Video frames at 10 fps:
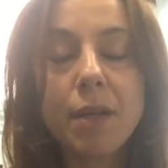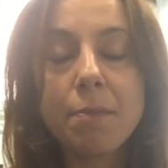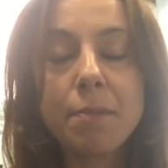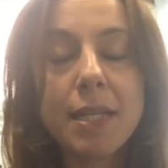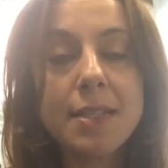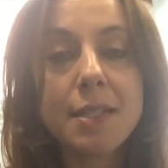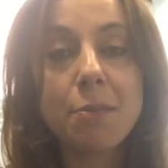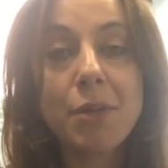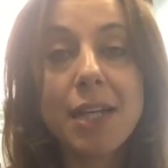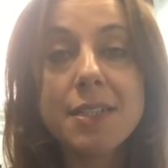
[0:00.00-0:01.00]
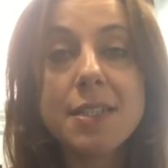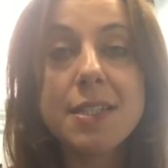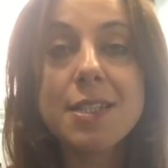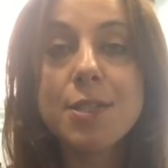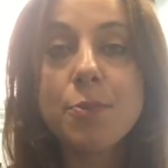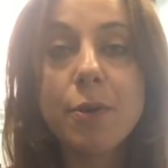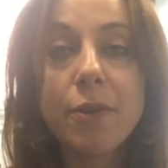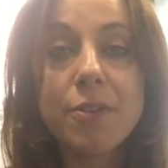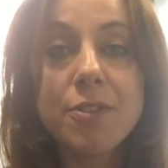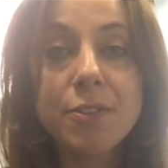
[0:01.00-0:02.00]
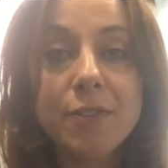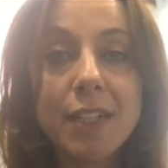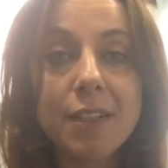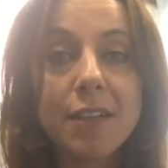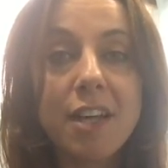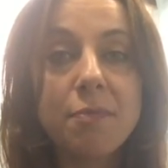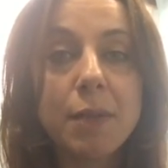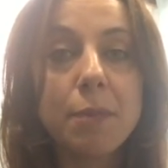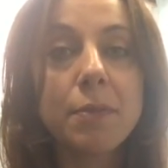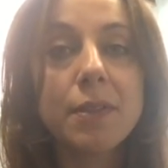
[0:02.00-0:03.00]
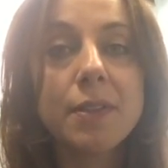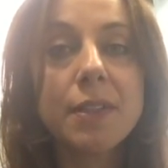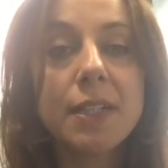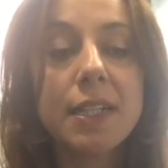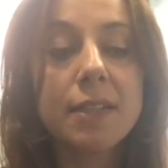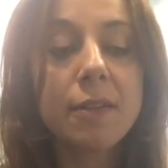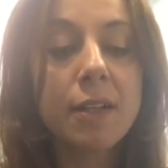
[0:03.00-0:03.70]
amazing practices where they're serving a lot of people, and